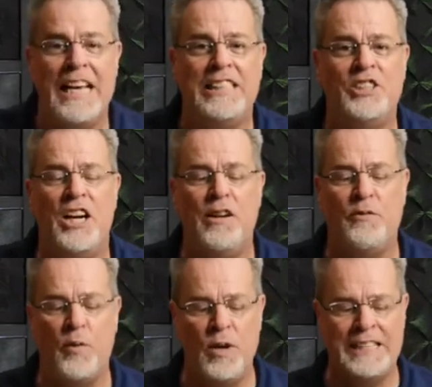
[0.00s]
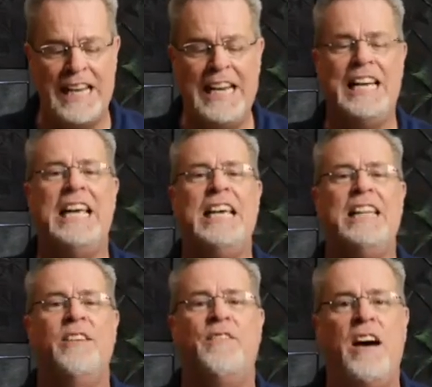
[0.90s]
It's John 14. He
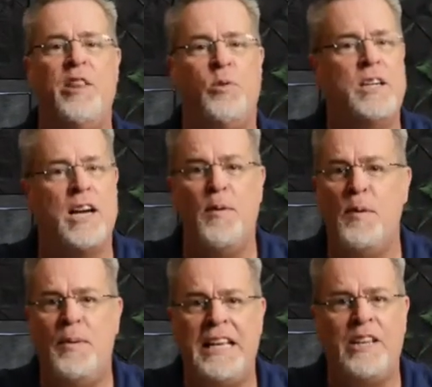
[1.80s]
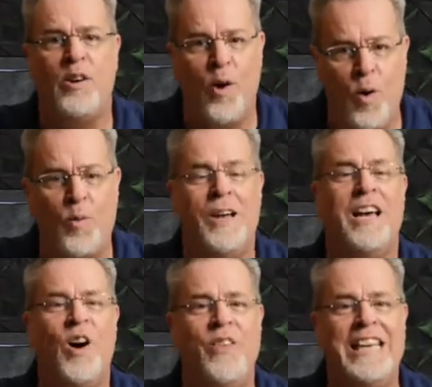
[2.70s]
and the Father will come and make their home
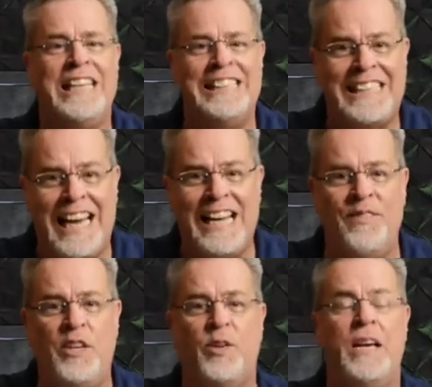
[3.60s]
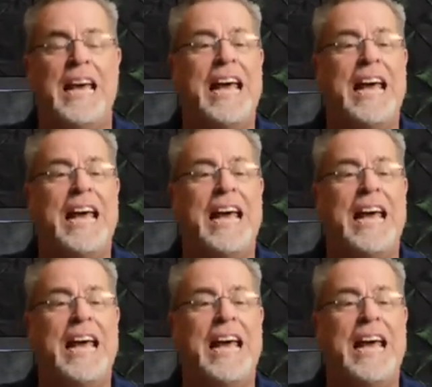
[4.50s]
on the inside of you.